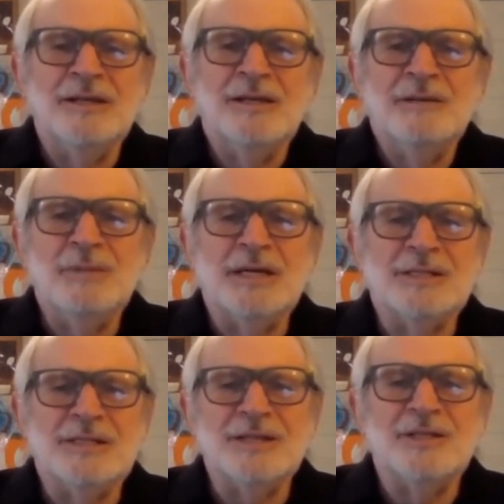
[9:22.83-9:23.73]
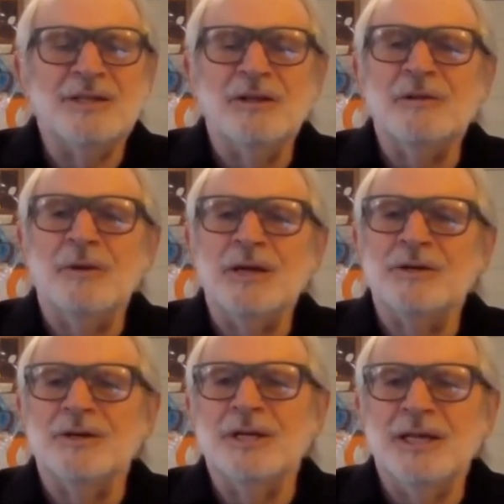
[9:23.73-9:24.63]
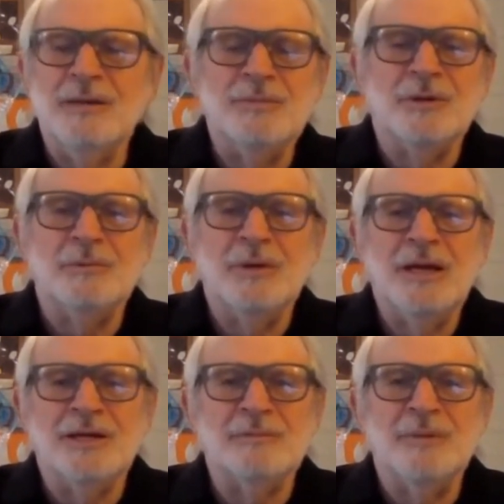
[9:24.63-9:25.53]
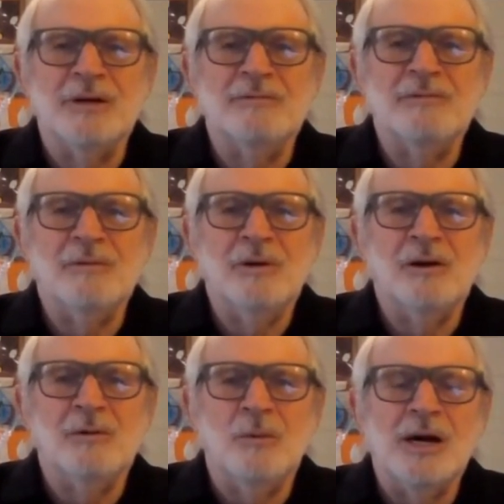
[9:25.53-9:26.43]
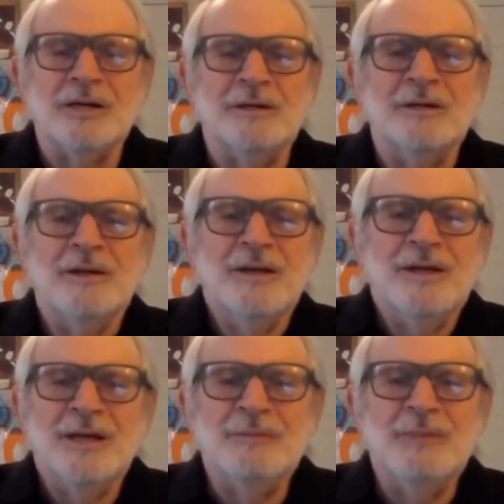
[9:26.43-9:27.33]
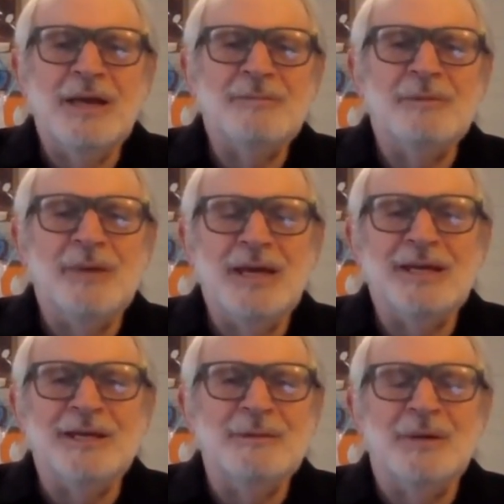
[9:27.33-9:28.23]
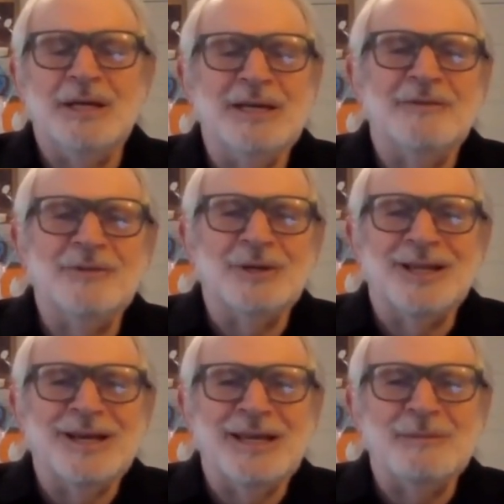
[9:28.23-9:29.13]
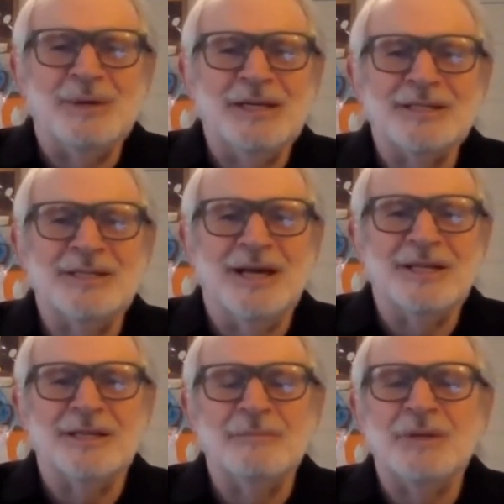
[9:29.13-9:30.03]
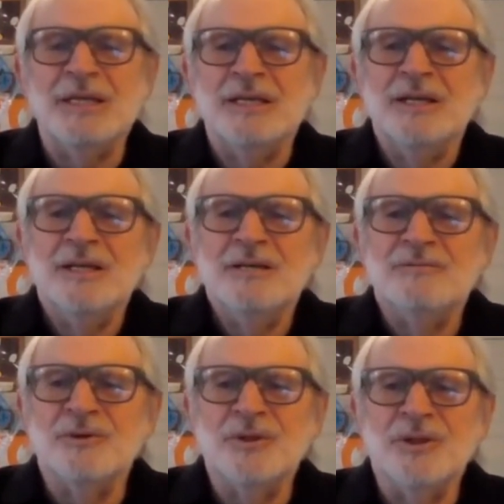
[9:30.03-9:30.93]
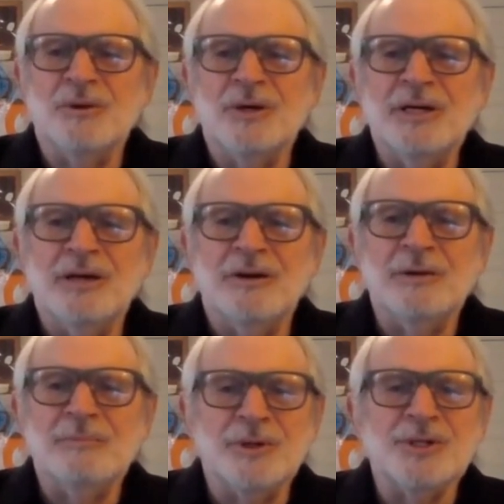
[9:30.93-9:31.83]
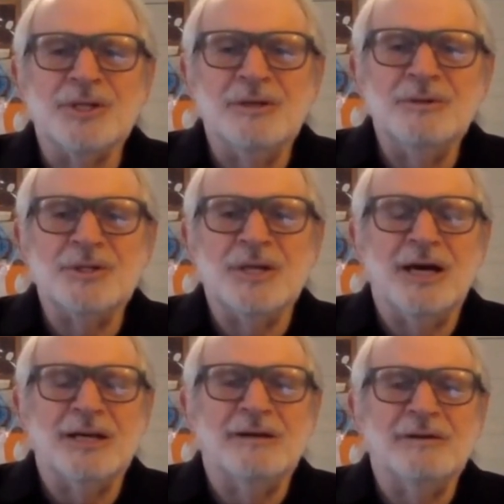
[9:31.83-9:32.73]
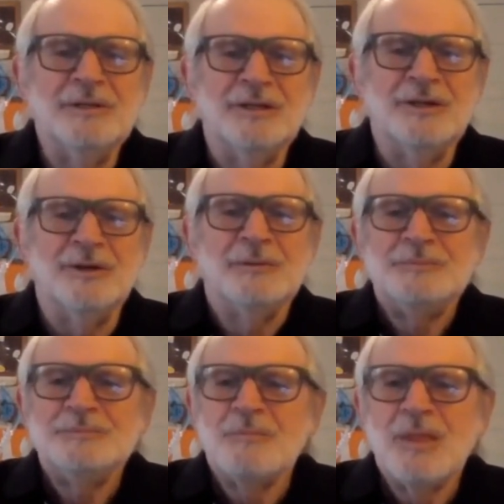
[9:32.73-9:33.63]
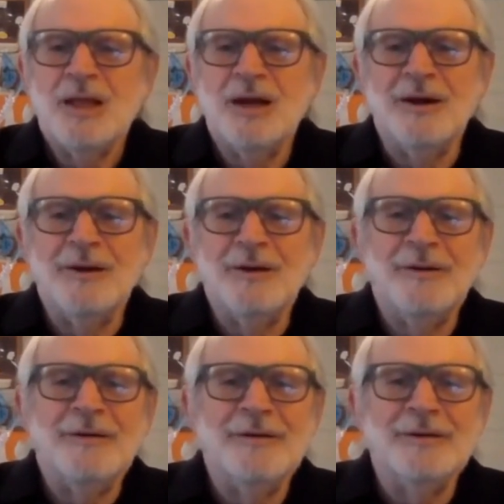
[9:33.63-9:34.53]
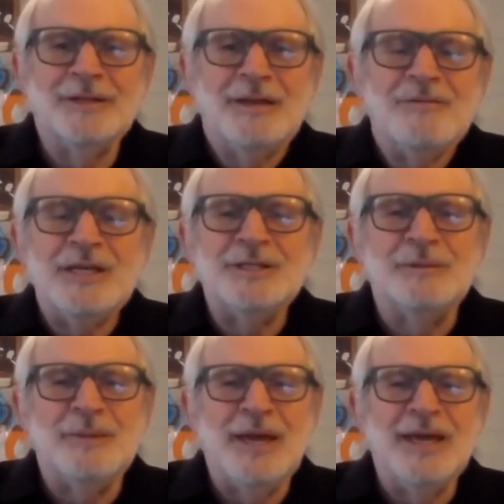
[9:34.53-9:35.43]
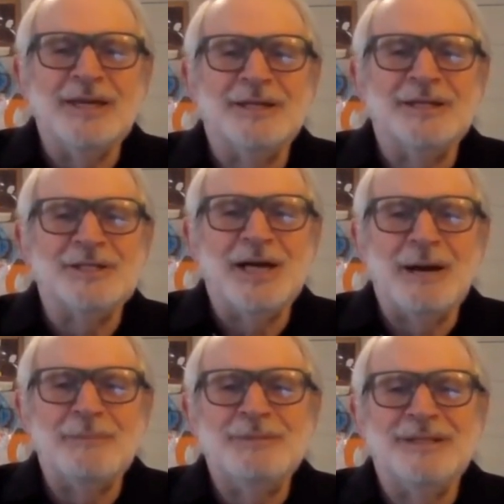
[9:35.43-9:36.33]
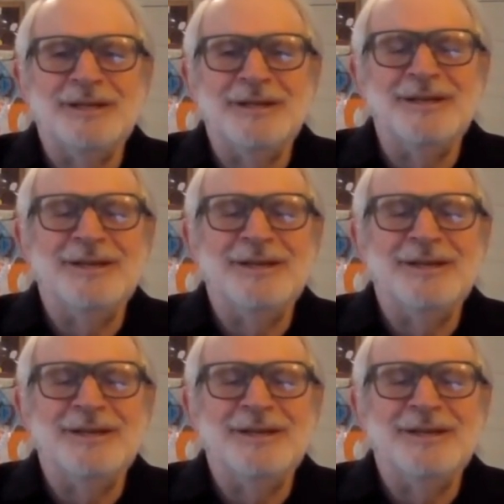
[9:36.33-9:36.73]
because that's the only way you're going to keep your head above water and maybe make any money if you're lucky. But it's not something for the ordinary person who's got a, you know, a living to make and a job to